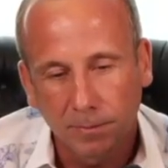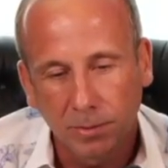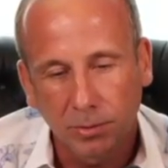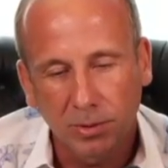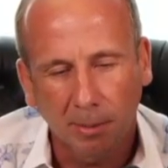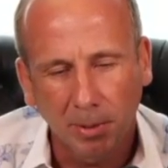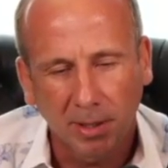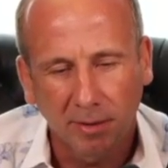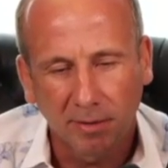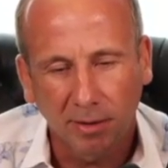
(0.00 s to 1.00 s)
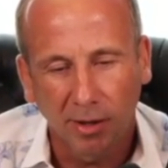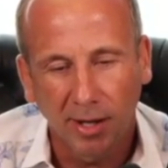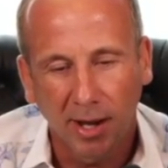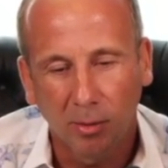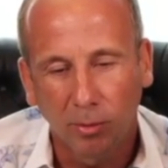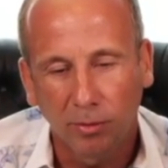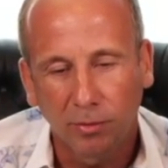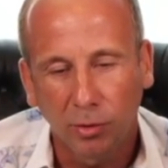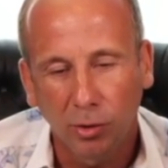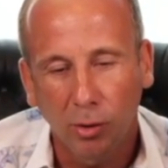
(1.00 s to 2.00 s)
couple of years ago now, it was
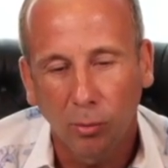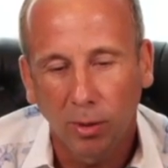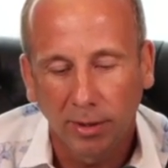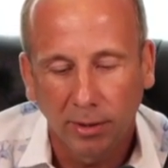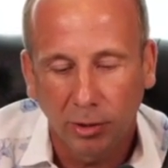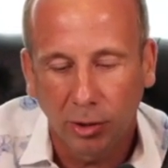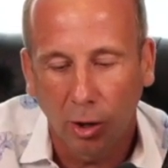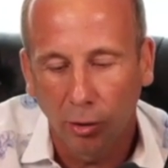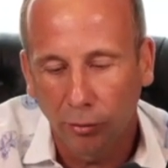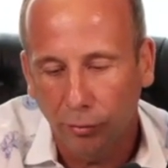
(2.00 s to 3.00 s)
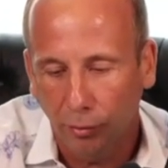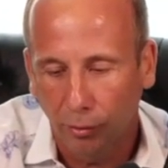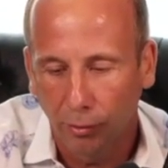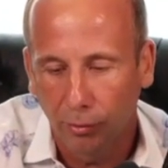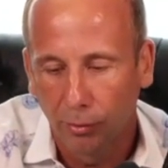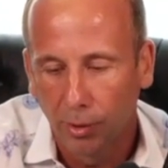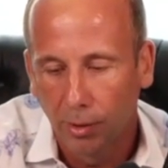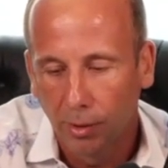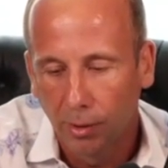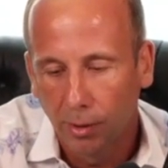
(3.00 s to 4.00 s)
you're not willing to go through
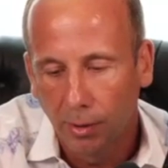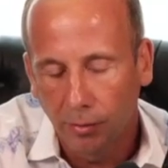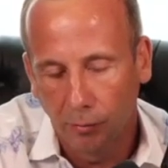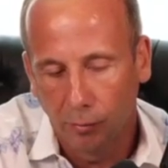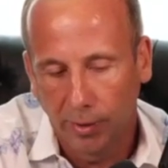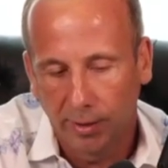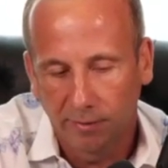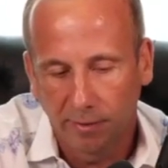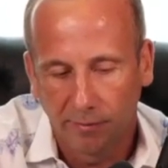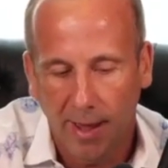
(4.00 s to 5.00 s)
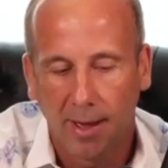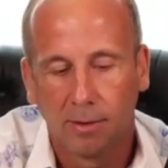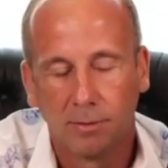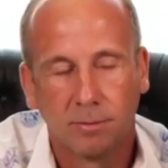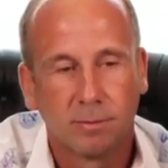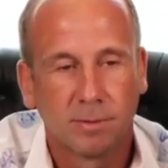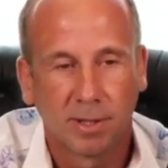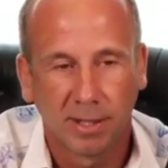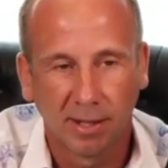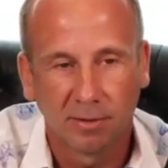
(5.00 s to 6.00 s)
the rigors of hell to
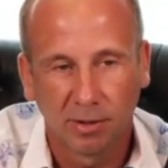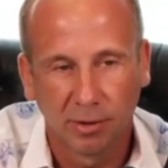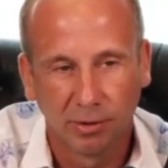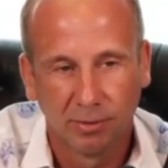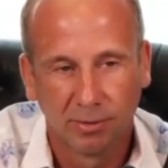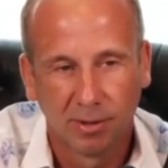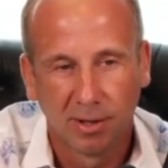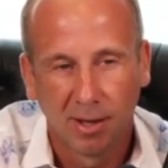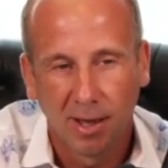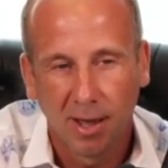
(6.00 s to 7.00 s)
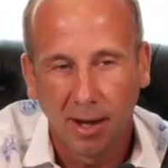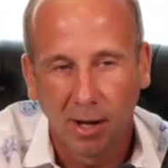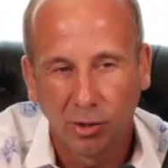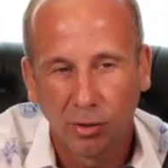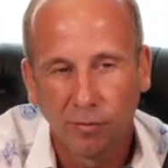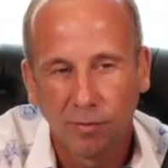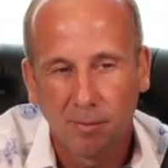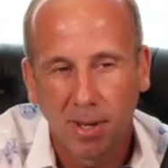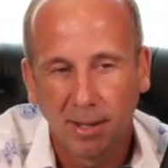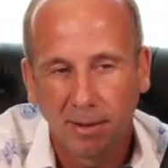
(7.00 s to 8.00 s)
get to you. And I knew for
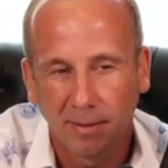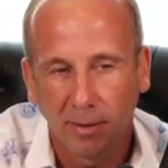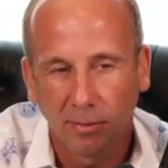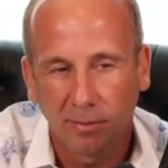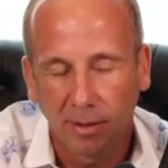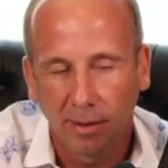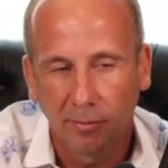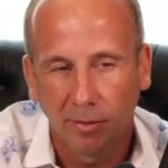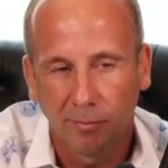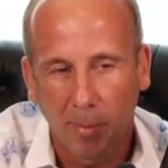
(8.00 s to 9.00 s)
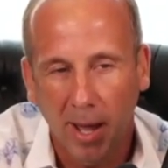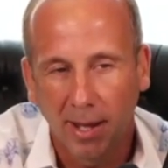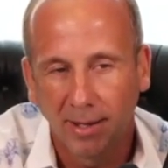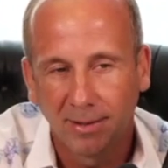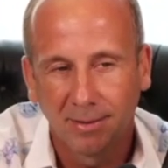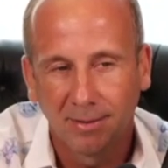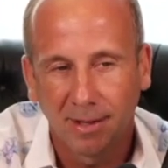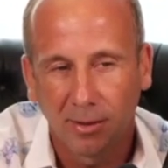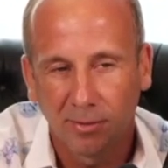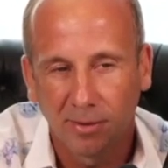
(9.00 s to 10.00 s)
me that there was a level of pain that
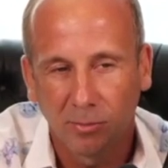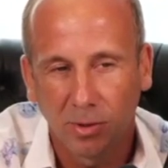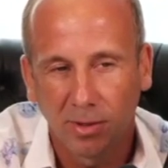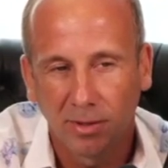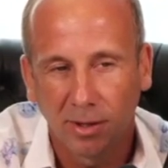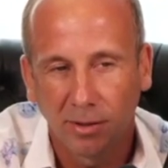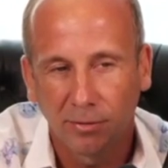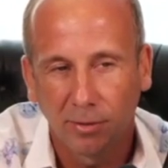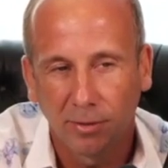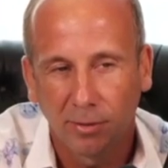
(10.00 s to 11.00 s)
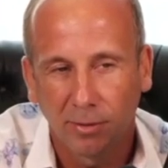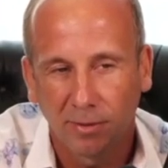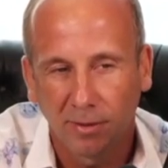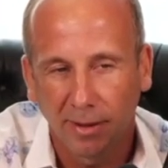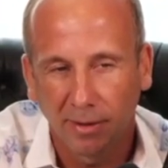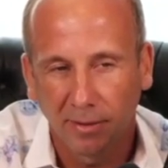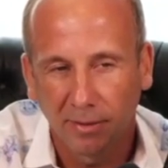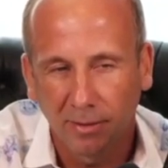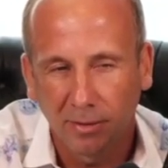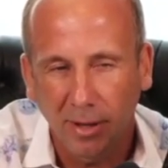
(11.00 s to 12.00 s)
I was unwilling to go through. There was
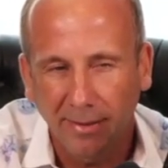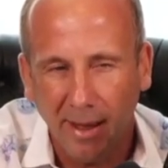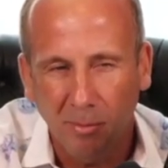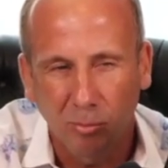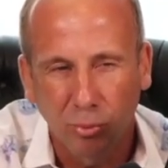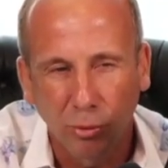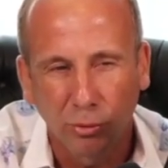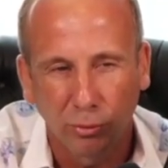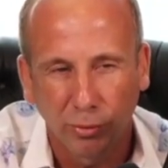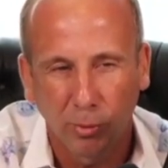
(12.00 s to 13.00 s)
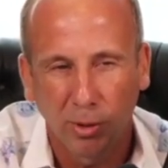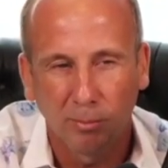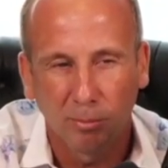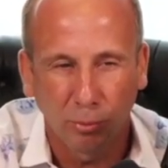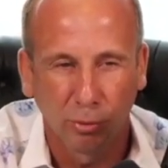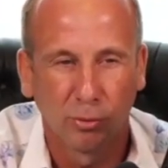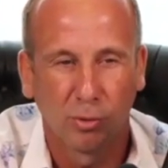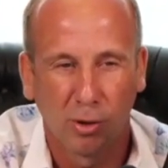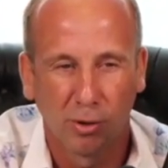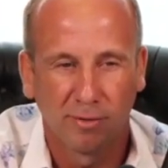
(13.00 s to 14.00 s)
like that brutal, the word brutal
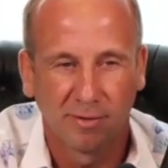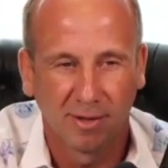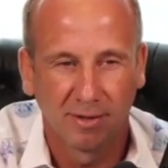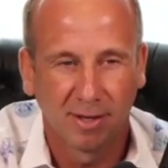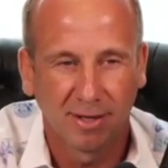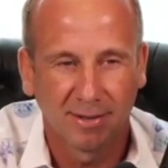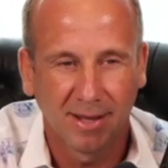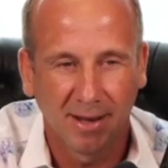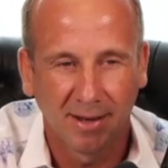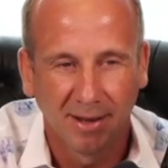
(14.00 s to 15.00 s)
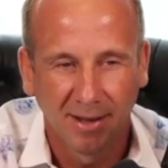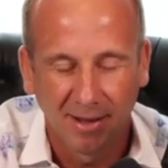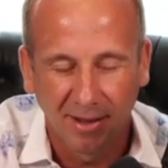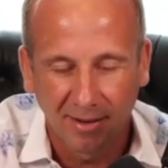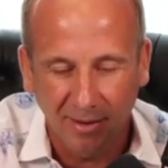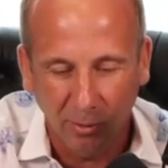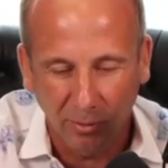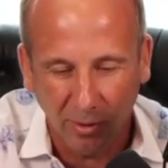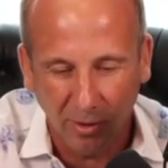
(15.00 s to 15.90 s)
honesty, like that. There was a